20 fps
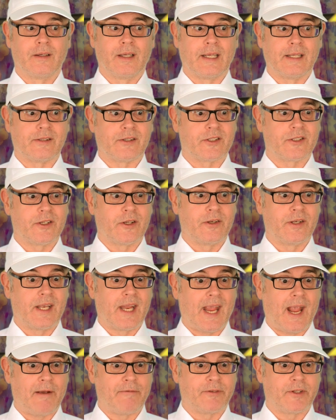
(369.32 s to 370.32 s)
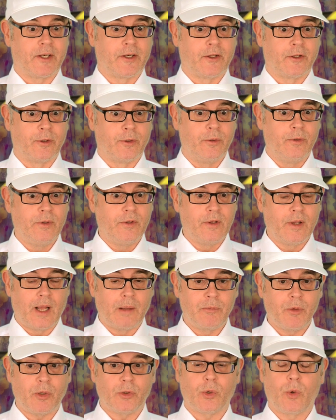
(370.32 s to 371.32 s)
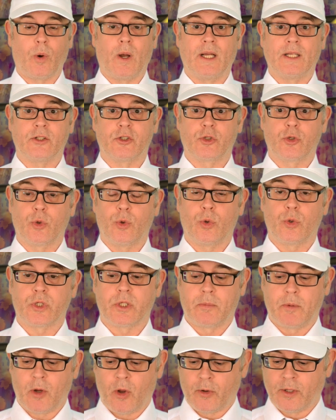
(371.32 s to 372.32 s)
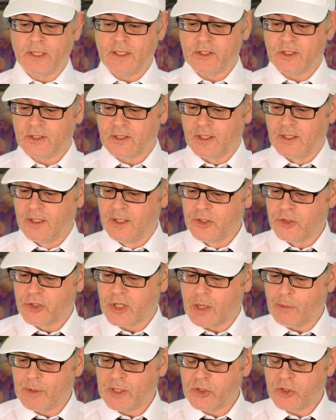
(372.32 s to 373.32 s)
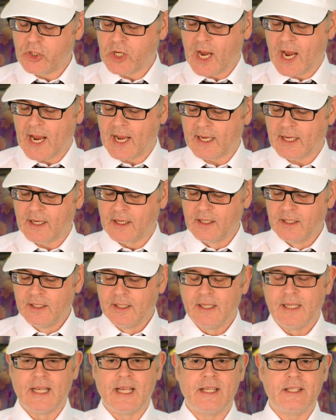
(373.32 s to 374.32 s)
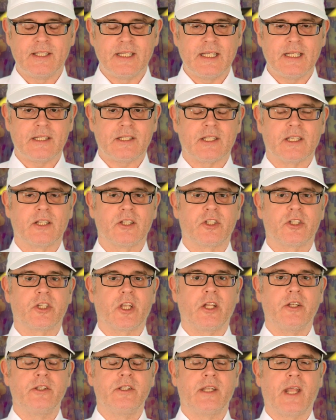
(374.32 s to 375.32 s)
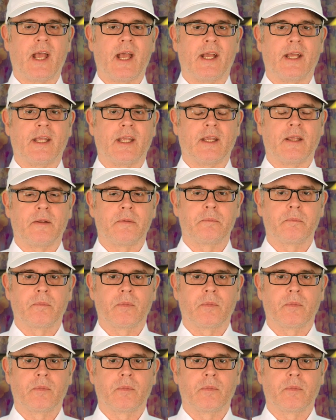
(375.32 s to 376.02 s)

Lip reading: it's Sunday afternoon. I'm not quite sure, to be honest. Shall we check? Is it Sunday?